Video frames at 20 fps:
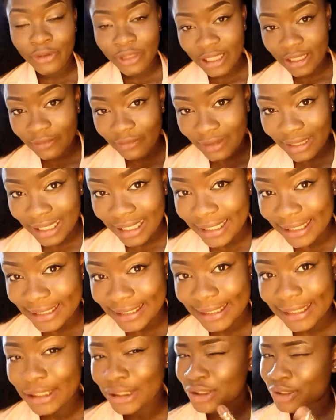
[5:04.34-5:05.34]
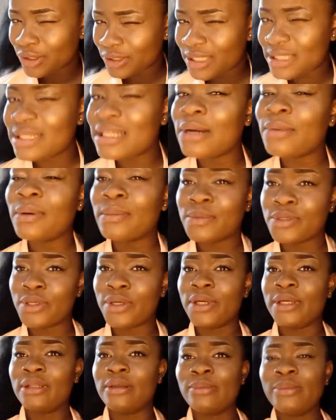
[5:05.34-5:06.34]
you live in England, you understand what I'm
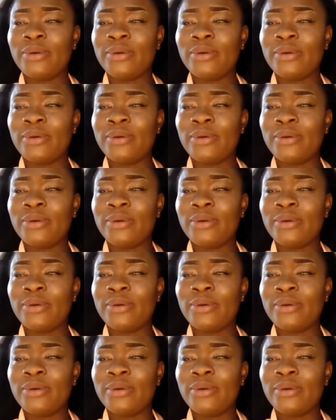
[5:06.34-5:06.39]
talking